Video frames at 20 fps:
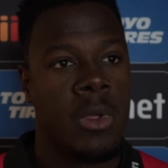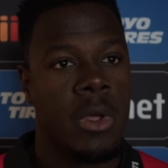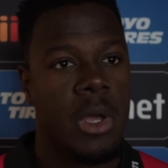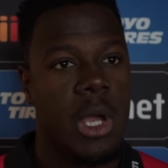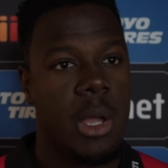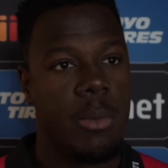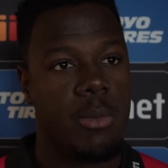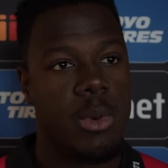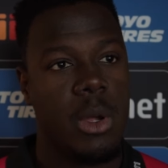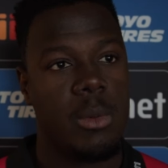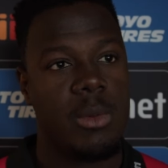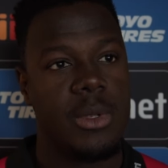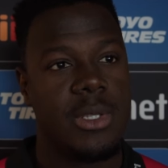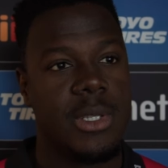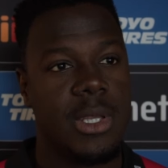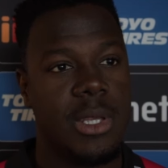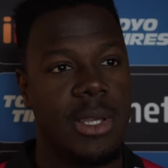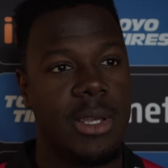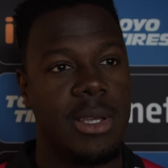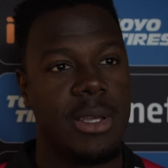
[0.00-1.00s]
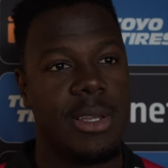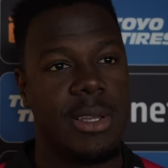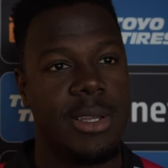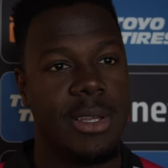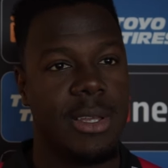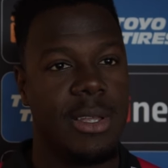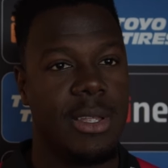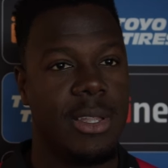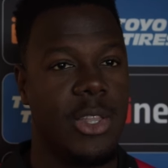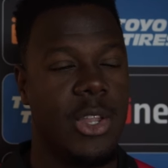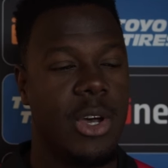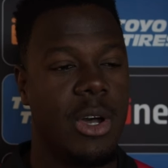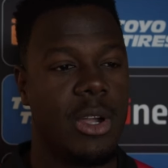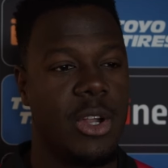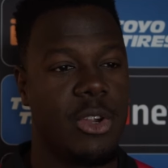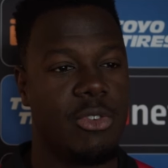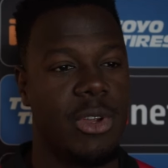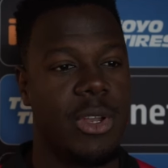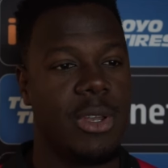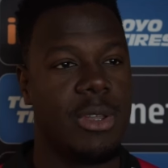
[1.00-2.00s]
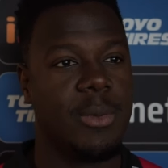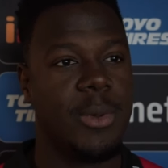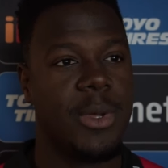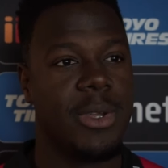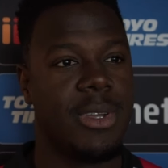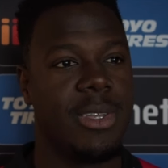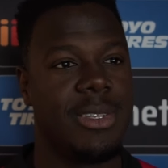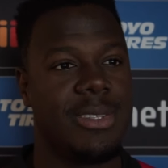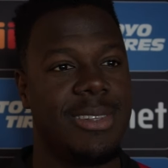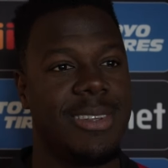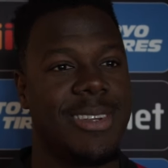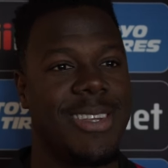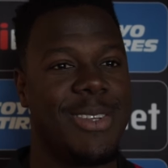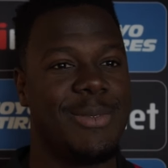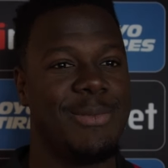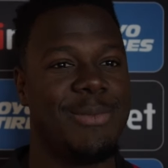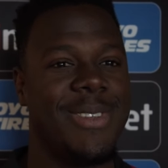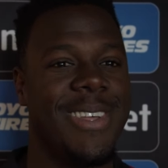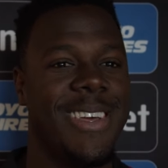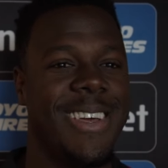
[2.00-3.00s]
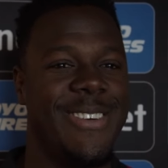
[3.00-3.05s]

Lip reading: I'd probably say not Gurinder, because he's looking